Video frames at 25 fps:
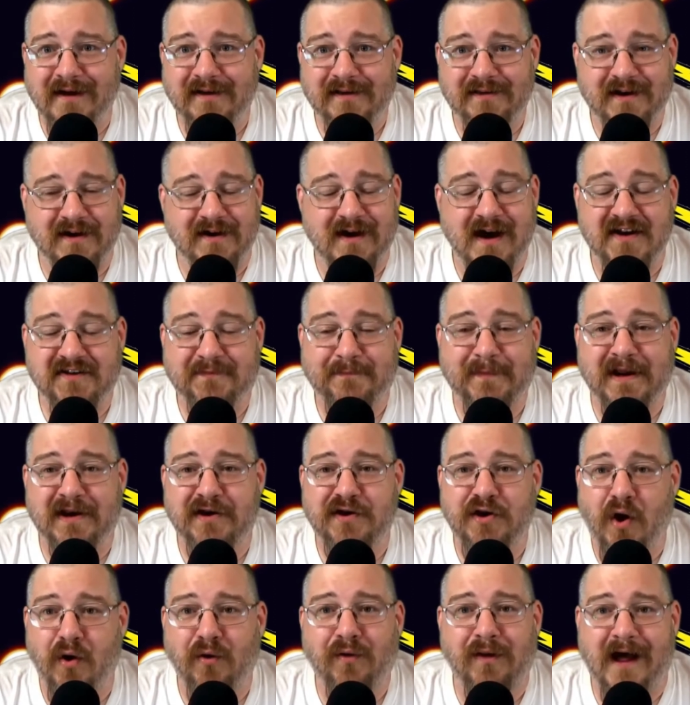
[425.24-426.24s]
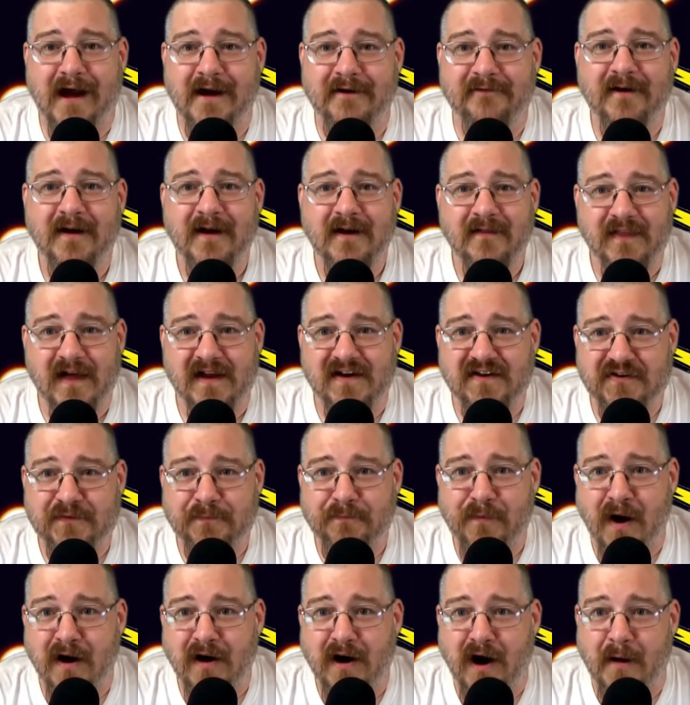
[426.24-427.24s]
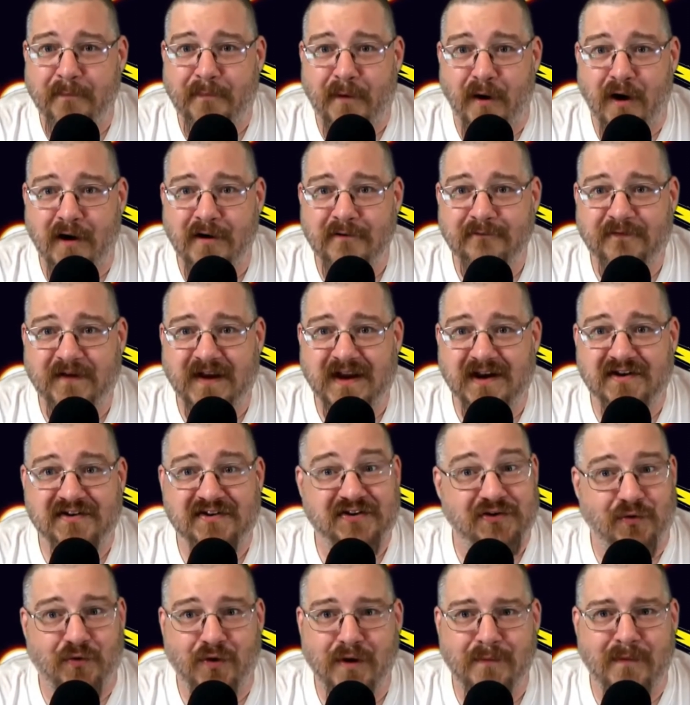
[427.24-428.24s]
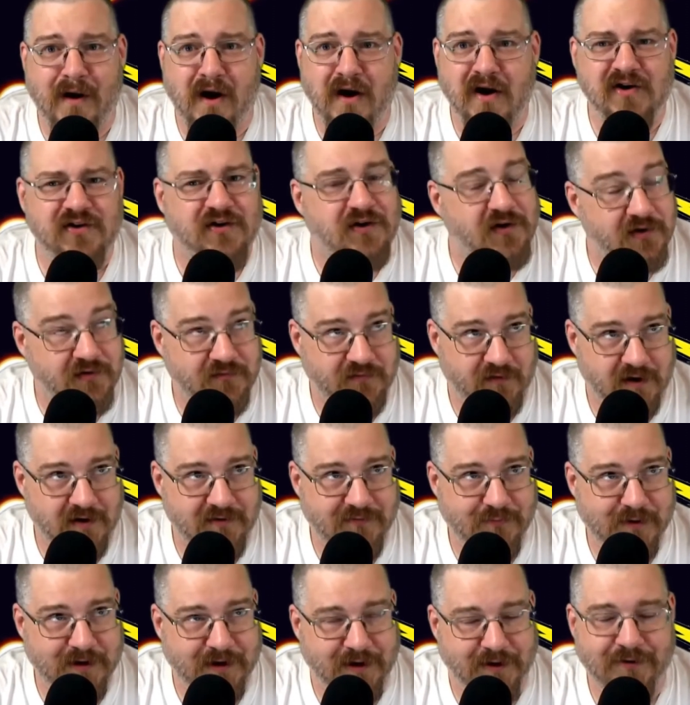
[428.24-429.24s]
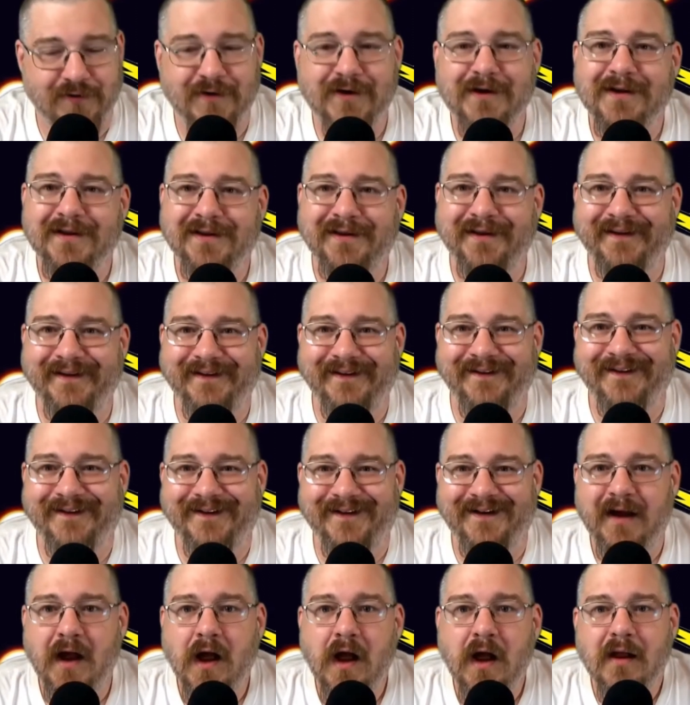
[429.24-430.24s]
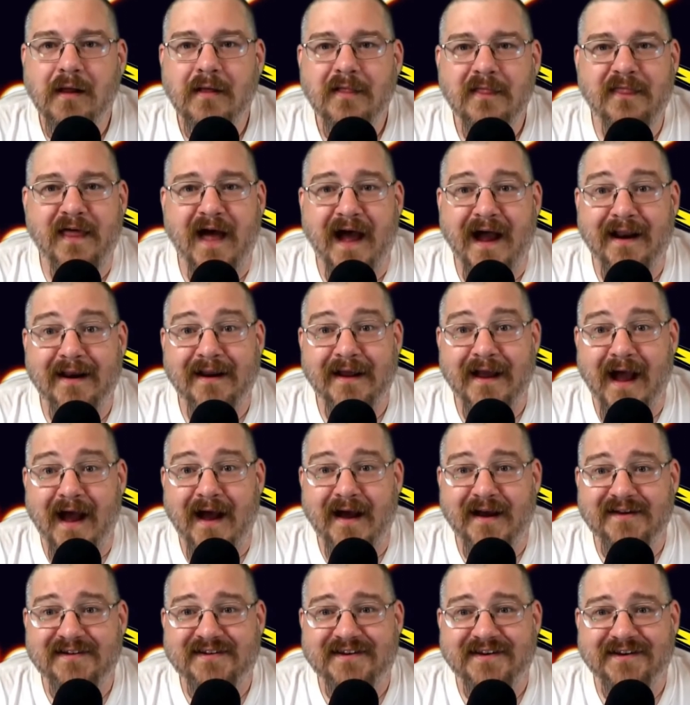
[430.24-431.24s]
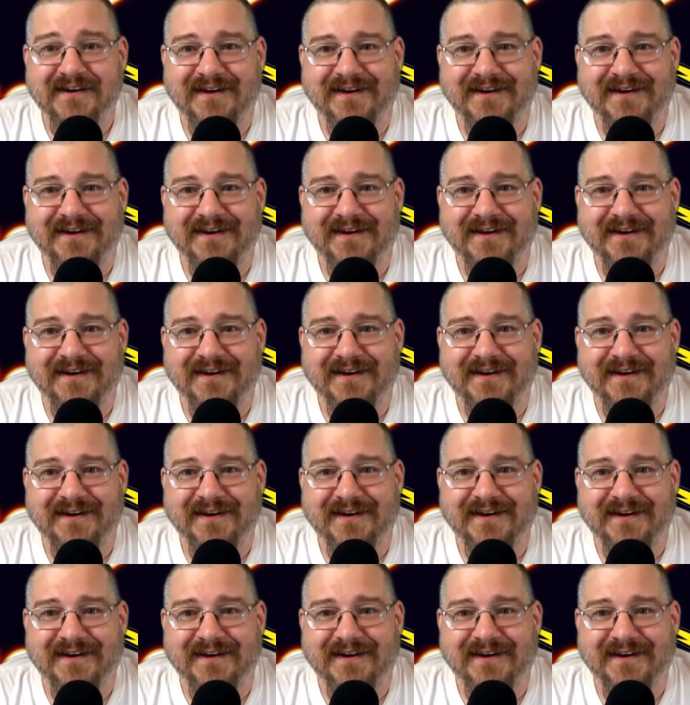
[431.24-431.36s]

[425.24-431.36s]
that has sprung up on Venus or Mars, as far as we know, that has